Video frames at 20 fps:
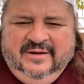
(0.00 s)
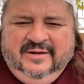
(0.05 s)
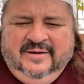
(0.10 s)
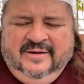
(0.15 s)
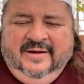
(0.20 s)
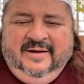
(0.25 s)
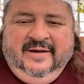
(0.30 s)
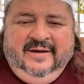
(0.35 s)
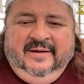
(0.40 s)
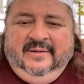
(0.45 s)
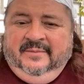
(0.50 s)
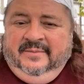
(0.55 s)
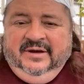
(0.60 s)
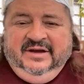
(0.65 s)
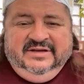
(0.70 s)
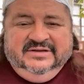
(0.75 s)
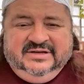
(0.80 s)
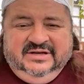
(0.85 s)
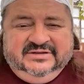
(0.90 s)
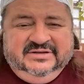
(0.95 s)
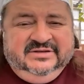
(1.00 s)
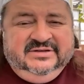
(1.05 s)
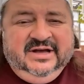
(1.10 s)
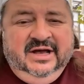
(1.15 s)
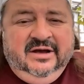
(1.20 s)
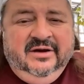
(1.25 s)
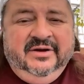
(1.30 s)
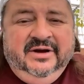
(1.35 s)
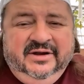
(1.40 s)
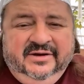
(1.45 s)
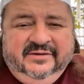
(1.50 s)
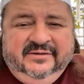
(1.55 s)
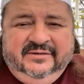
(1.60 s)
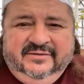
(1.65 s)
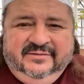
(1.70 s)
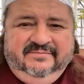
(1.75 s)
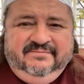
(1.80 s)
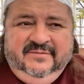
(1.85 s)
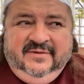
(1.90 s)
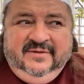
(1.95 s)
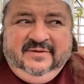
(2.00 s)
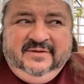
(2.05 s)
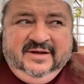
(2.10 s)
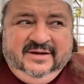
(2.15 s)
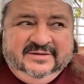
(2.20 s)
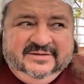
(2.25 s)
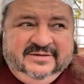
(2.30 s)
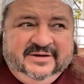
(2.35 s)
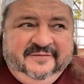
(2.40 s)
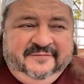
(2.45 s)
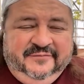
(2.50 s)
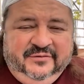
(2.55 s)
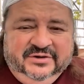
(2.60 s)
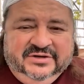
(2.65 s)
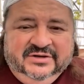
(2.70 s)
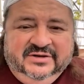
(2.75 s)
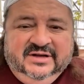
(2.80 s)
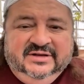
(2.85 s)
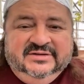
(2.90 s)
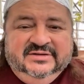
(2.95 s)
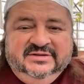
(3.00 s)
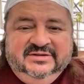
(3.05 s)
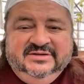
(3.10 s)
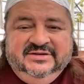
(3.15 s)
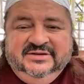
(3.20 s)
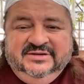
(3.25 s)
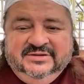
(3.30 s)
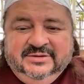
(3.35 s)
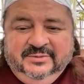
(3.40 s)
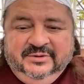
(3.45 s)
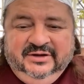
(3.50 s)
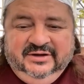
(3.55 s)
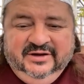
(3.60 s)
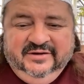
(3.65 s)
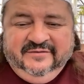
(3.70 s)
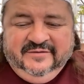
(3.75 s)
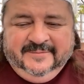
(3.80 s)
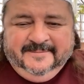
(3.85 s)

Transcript: Because that's just how it is. That's, unfortunately, that's the system we live in.